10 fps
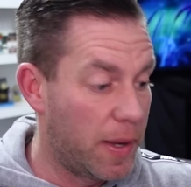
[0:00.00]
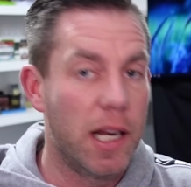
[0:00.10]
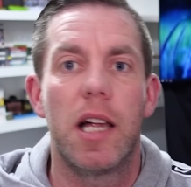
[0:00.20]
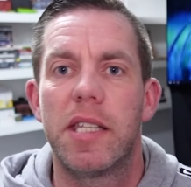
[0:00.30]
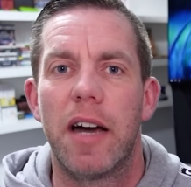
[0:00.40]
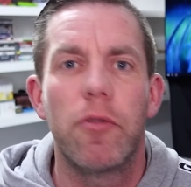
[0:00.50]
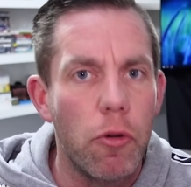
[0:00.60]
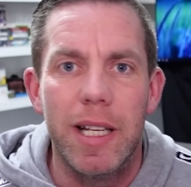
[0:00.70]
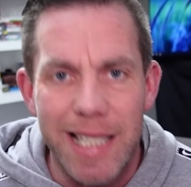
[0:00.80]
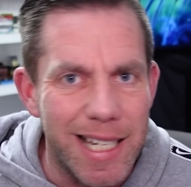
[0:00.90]
I mean, like I say, I've
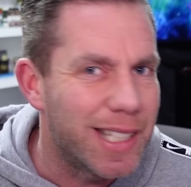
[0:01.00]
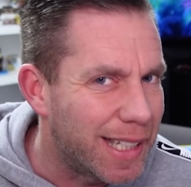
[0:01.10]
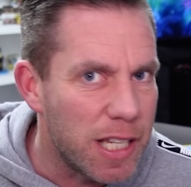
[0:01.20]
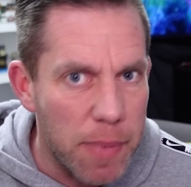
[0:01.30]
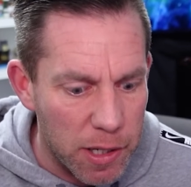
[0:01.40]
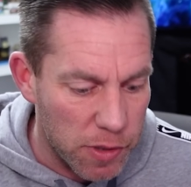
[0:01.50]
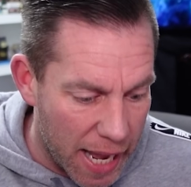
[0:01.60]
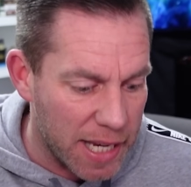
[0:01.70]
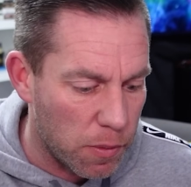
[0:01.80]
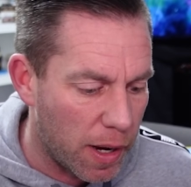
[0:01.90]
already tested these pedals
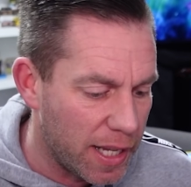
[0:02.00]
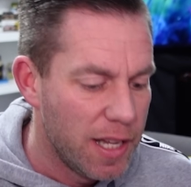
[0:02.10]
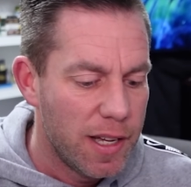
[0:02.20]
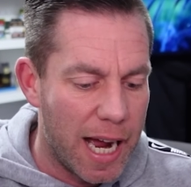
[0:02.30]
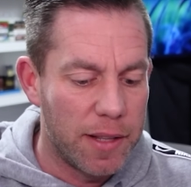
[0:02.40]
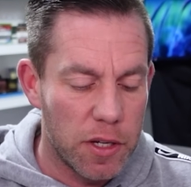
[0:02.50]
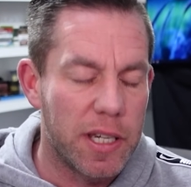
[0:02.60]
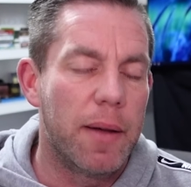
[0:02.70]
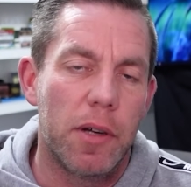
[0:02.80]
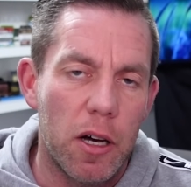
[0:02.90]
anyway, and the
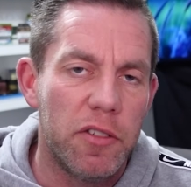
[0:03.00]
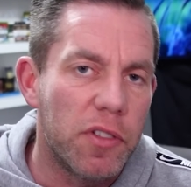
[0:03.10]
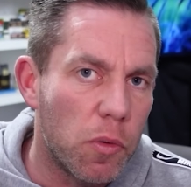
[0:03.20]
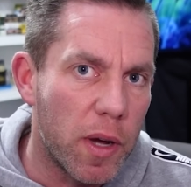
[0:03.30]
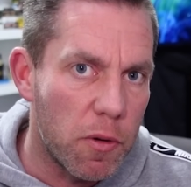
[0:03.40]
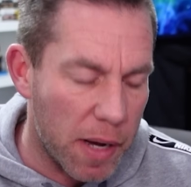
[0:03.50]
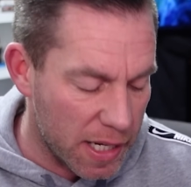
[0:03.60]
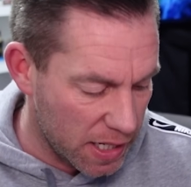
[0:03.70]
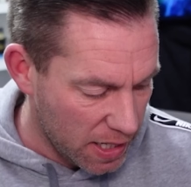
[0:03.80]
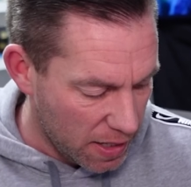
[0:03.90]
same goes for the
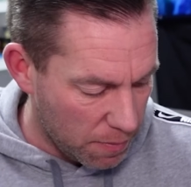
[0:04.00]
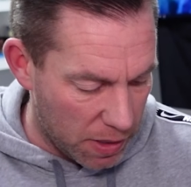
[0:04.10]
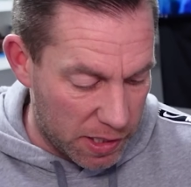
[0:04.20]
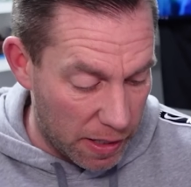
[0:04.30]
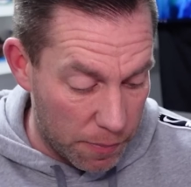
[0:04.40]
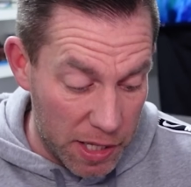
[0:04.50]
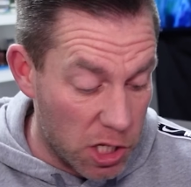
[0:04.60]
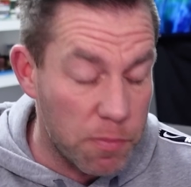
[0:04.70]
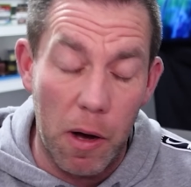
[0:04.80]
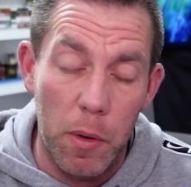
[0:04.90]
wheelbase. But they
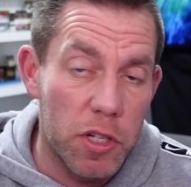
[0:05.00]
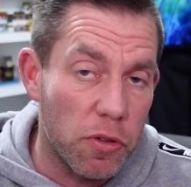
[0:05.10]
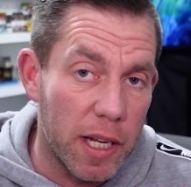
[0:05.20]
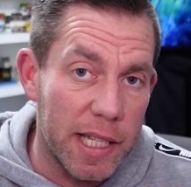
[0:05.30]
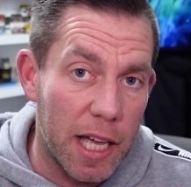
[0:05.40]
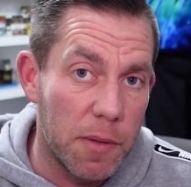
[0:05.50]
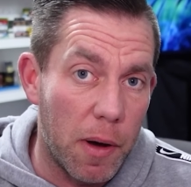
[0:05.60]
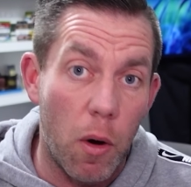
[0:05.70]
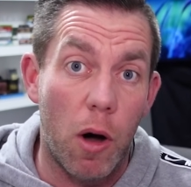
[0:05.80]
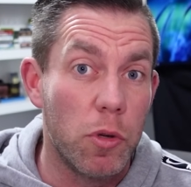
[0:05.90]
just bolted straight down, the
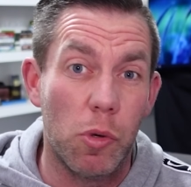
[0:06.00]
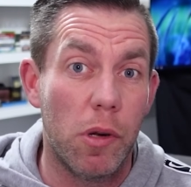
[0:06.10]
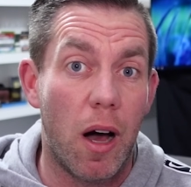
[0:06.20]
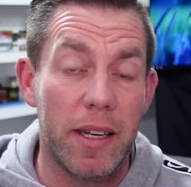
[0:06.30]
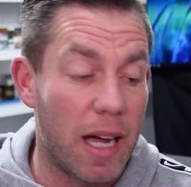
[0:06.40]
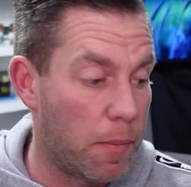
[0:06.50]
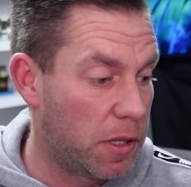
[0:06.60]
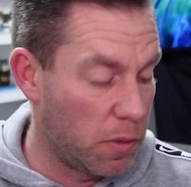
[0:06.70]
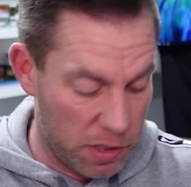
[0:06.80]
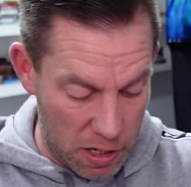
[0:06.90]
bolt holes all lined up,
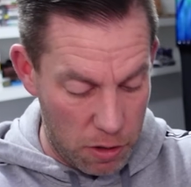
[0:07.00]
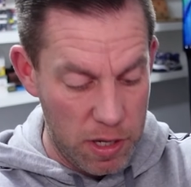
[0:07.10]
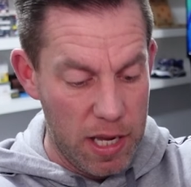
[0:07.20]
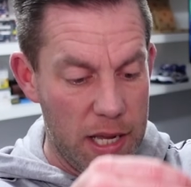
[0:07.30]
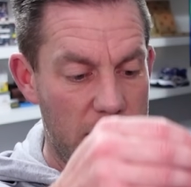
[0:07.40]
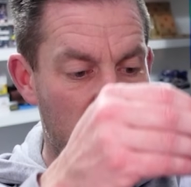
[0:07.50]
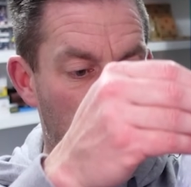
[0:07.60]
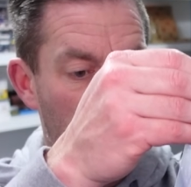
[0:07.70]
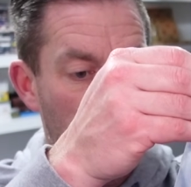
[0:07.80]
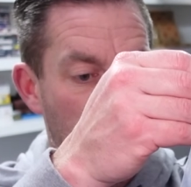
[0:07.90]
there was no
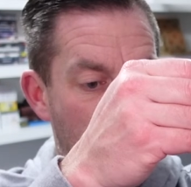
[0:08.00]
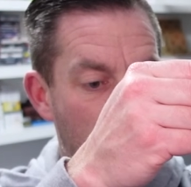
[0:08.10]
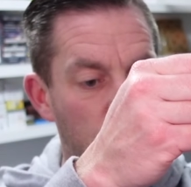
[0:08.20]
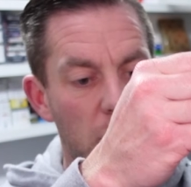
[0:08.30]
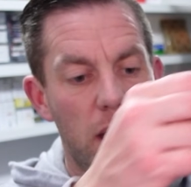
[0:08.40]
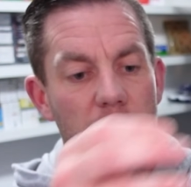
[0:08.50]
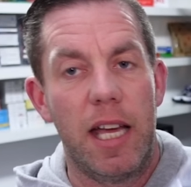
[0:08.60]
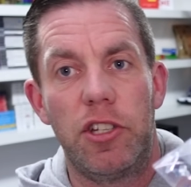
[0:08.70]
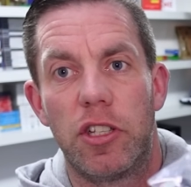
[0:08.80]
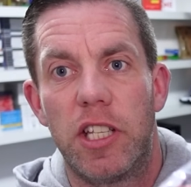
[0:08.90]
issue there.
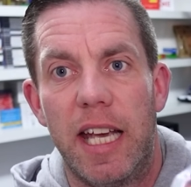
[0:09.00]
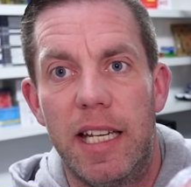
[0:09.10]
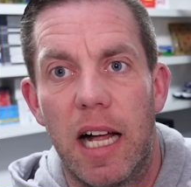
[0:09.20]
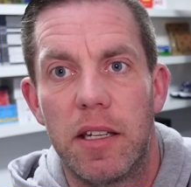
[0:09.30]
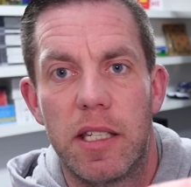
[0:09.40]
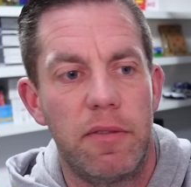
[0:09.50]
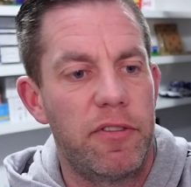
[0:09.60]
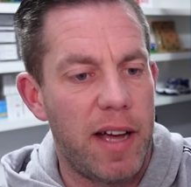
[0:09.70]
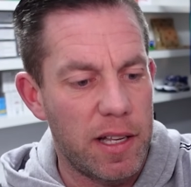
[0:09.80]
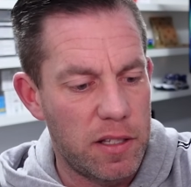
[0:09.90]
There's your T-nuts, in
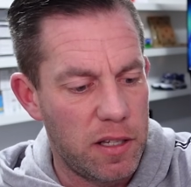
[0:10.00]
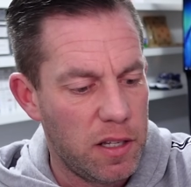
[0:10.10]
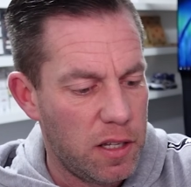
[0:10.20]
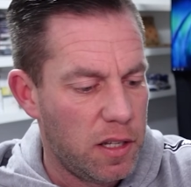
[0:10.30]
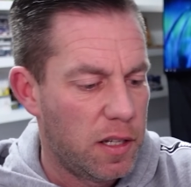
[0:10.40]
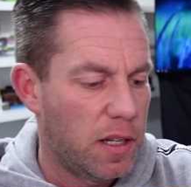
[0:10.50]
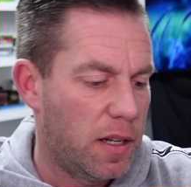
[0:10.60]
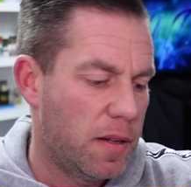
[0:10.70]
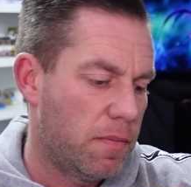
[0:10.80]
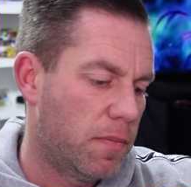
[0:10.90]
fact.
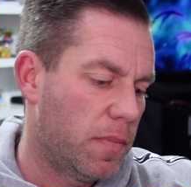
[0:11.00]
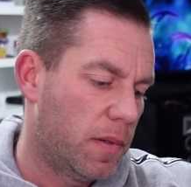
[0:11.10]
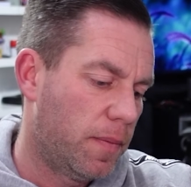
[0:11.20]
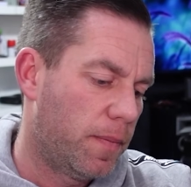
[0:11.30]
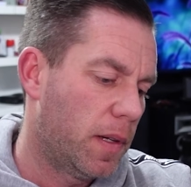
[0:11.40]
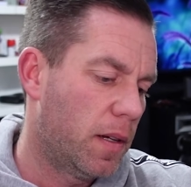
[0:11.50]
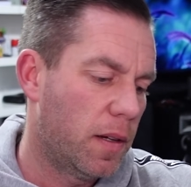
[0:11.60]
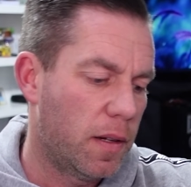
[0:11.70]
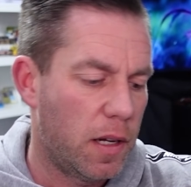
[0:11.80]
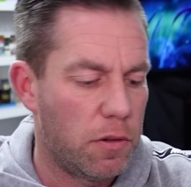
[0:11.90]

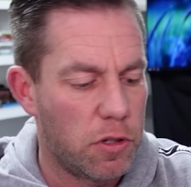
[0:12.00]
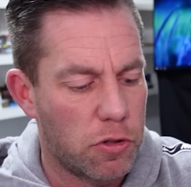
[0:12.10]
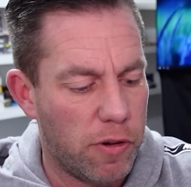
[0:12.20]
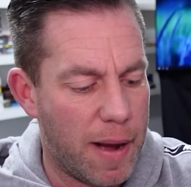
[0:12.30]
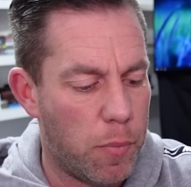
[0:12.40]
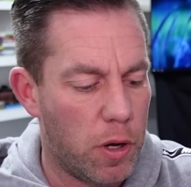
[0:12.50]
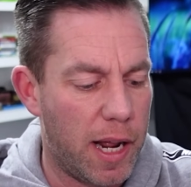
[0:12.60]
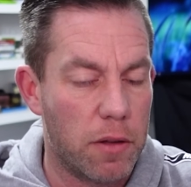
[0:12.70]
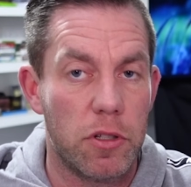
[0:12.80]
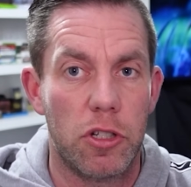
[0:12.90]
I'll just grab one
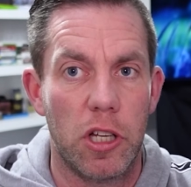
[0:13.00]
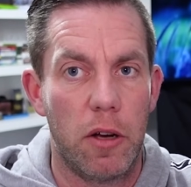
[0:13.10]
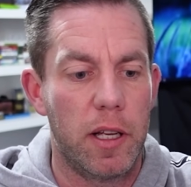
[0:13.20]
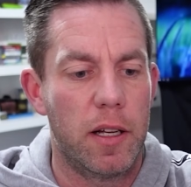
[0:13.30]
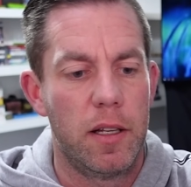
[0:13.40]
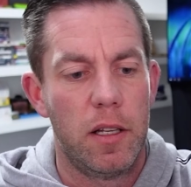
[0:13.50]
out to show you.